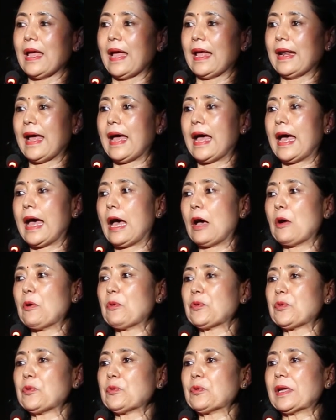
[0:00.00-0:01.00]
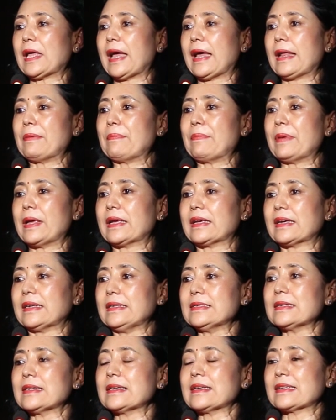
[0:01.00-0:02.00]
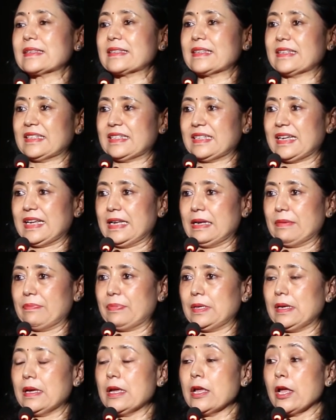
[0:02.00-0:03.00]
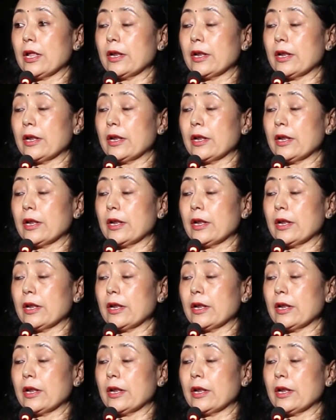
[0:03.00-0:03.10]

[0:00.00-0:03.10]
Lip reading: and how you can make it sustainable.